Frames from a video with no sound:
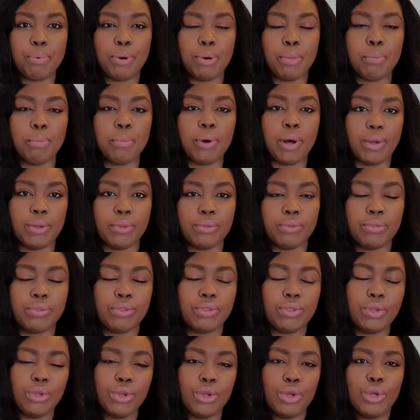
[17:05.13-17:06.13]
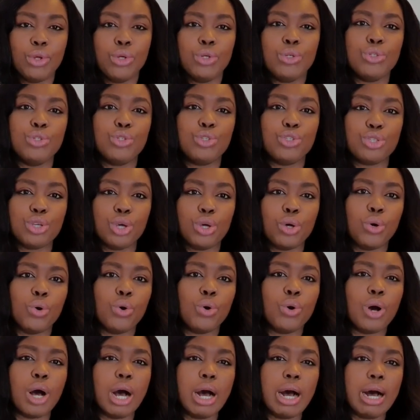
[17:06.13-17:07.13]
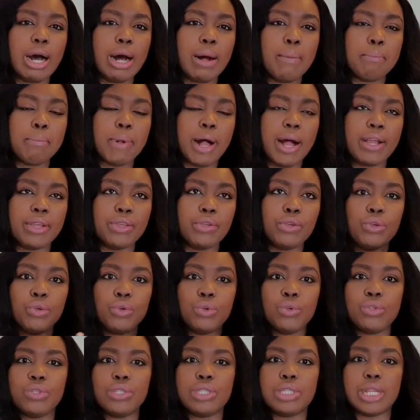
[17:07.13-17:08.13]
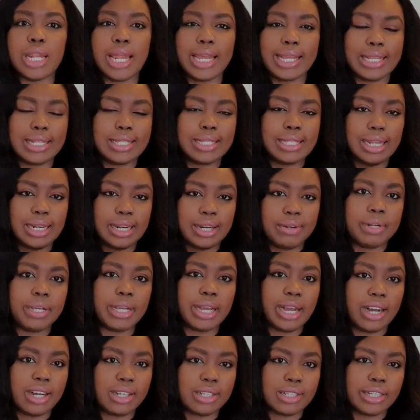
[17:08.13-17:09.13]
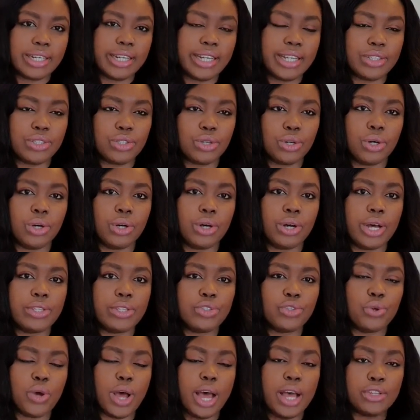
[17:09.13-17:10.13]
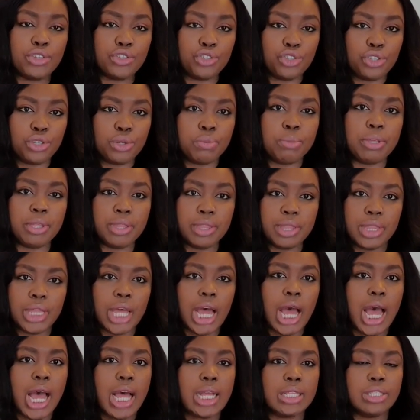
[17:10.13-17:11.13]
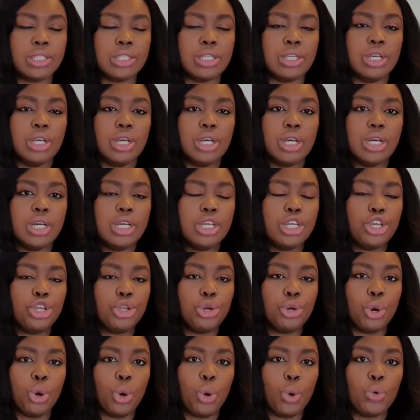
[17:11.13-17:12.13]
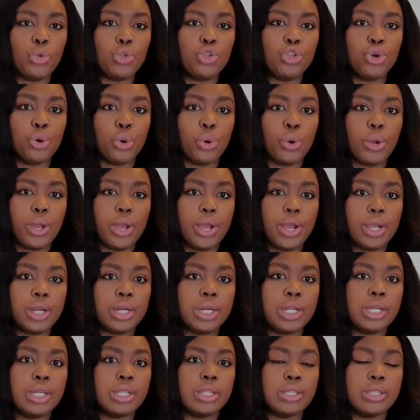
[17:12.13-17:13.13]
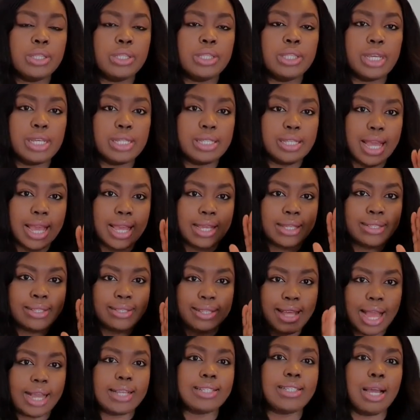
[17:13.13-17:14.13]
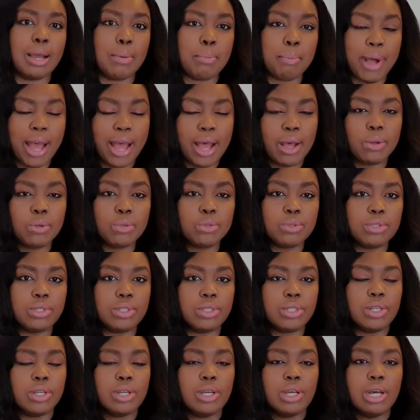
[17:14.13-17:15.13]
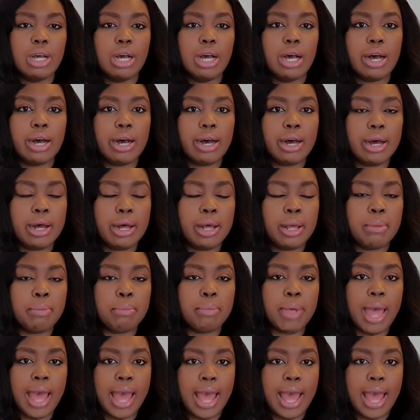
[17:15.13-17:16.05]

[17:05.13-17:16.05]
per month. So I used like a salary calculator. So assuming that you're earning this exact amount and